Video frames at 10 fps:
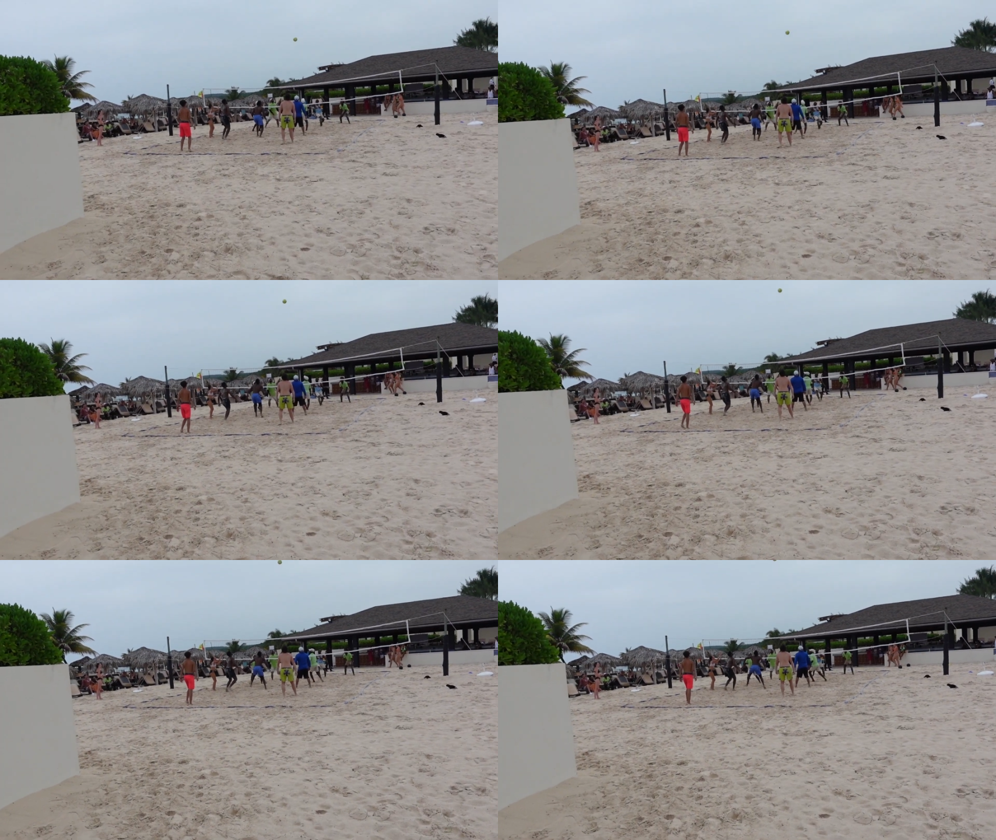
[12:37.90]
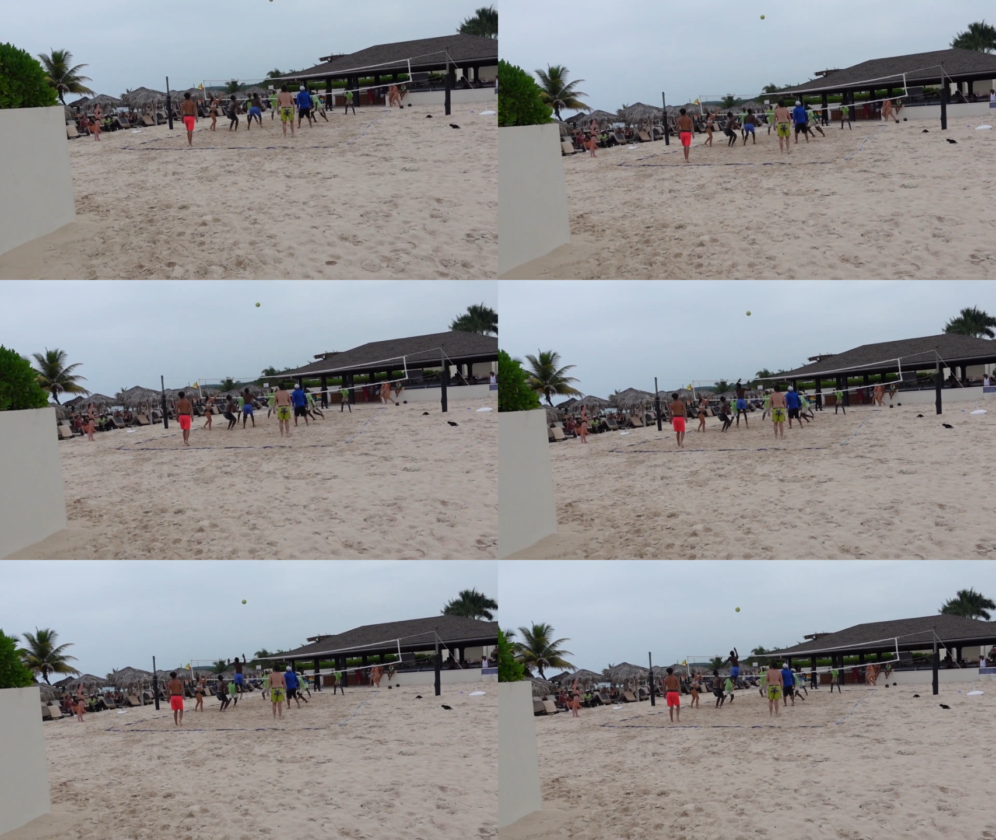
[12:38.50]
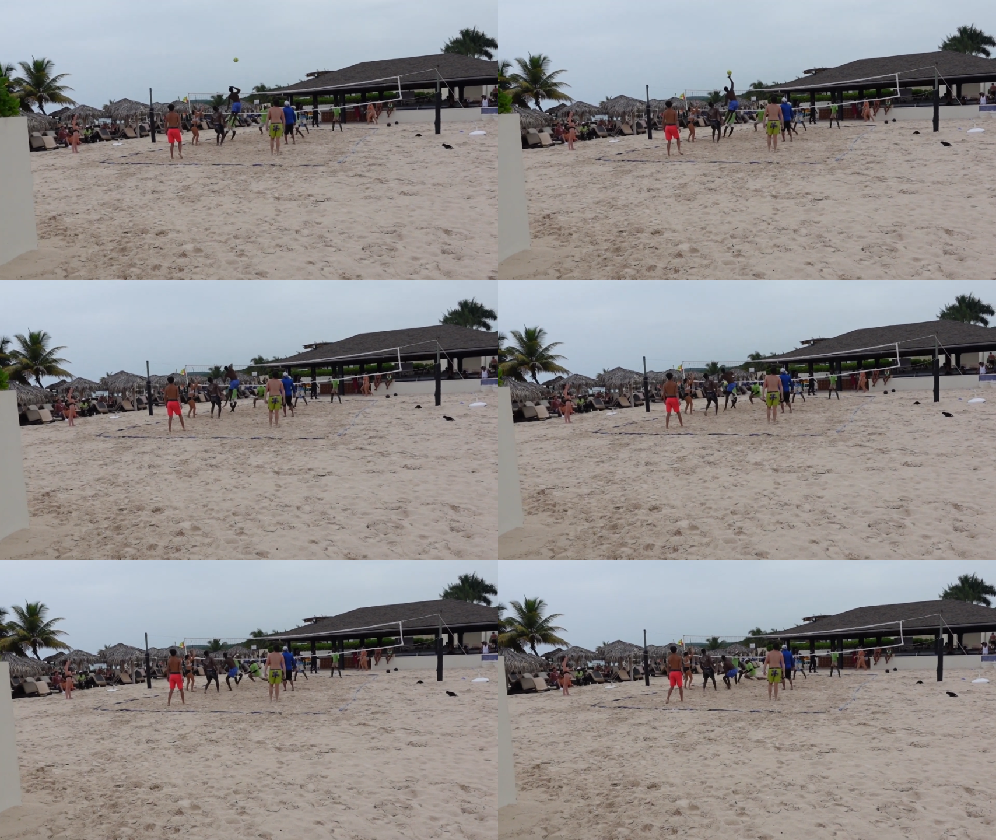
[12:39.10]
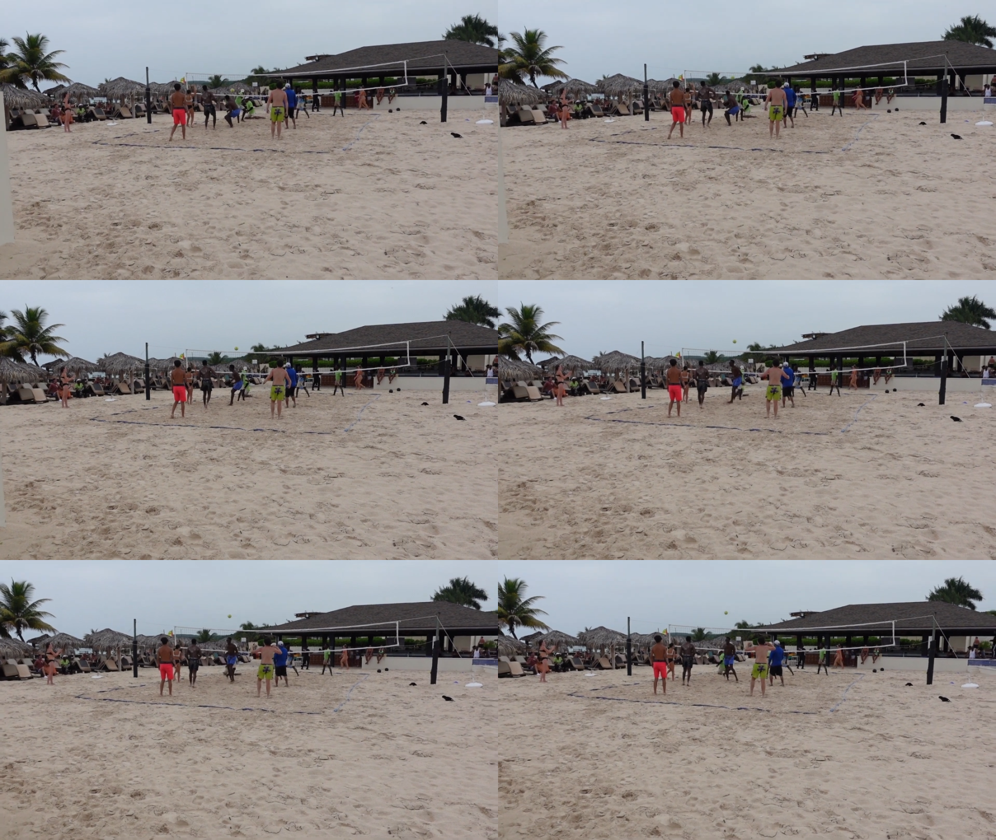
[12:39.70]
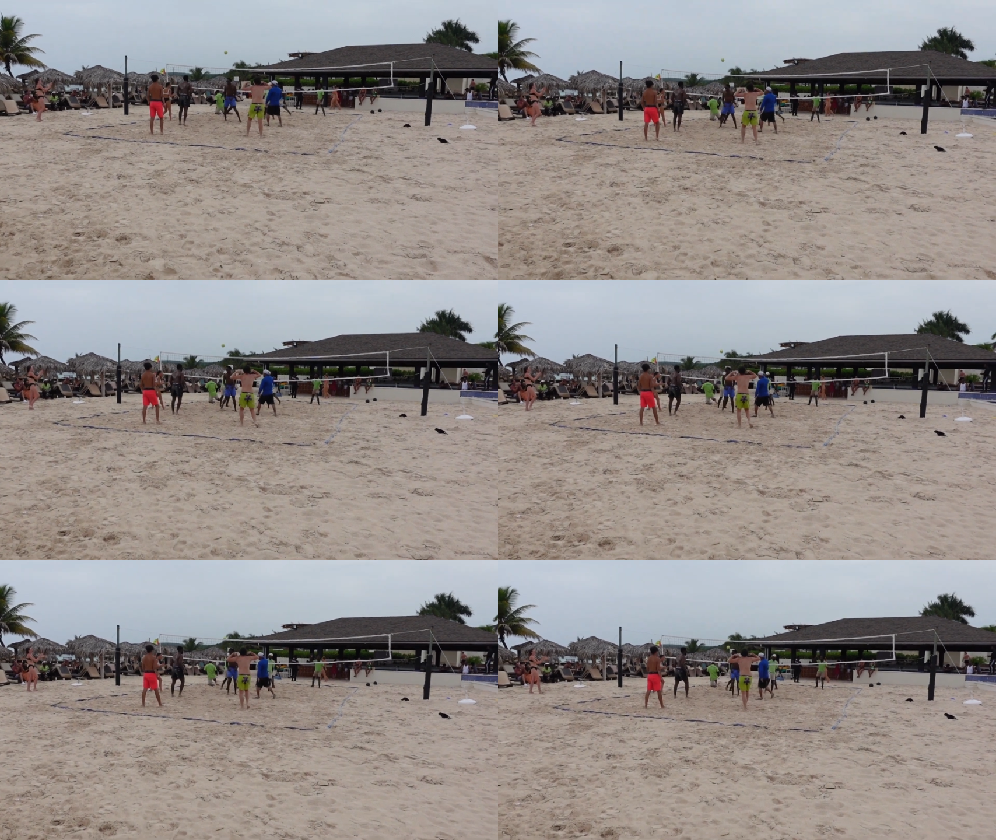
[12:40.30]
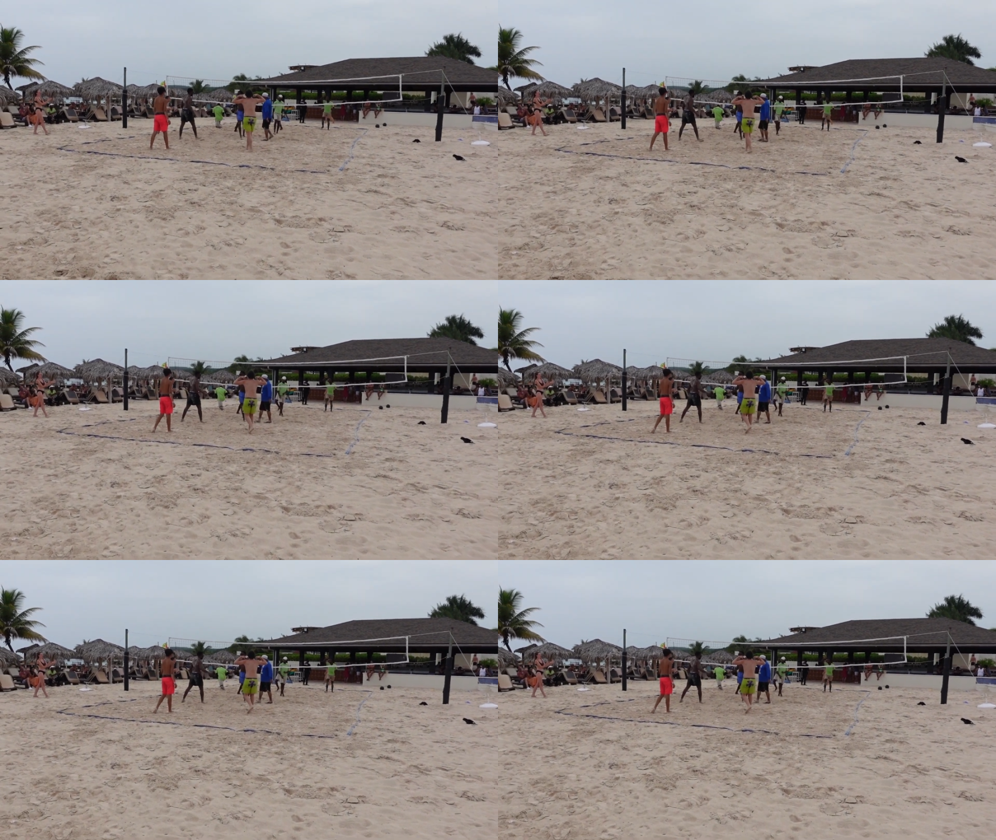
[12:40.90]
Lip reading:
No face is visible, so there are no lips to read.